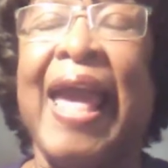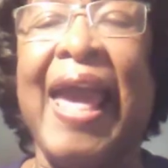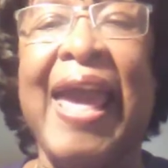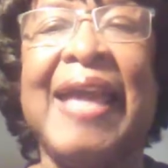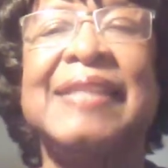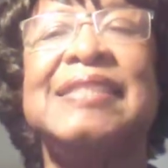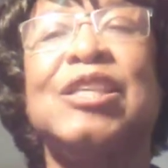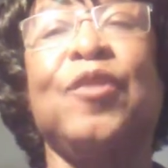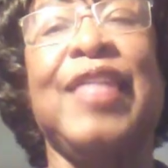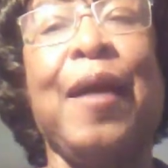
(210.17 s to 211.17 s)
And
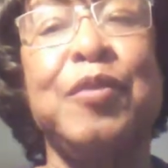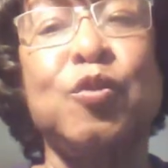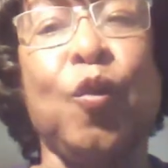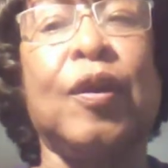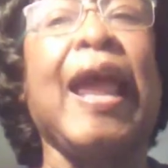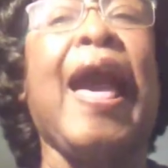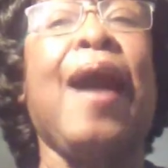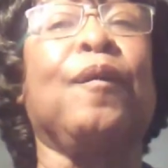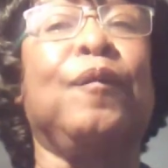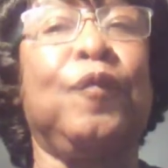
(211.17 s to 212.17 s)
so that was work.
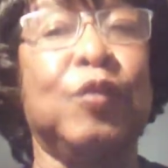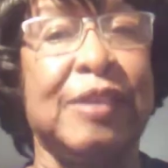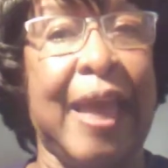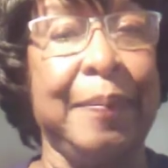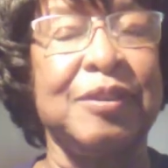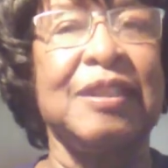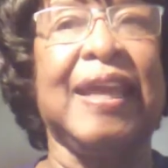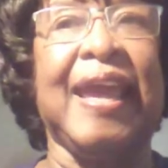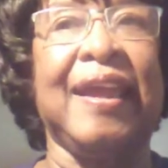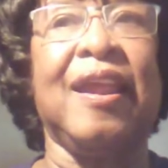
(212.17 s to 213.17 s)
I was able to
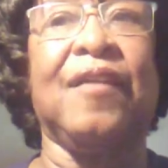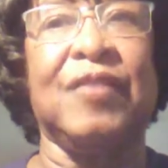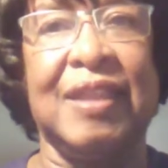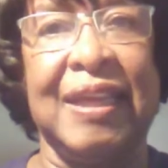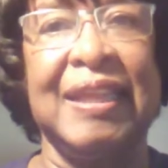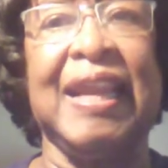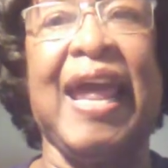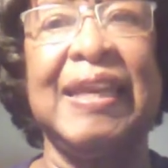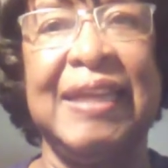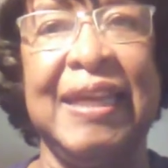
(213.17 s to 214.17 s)
get everything that
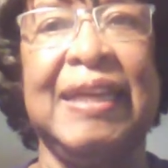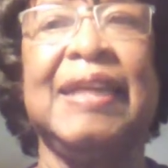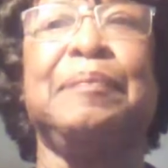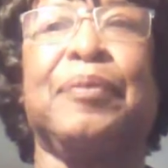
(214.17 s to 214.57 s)
I needed,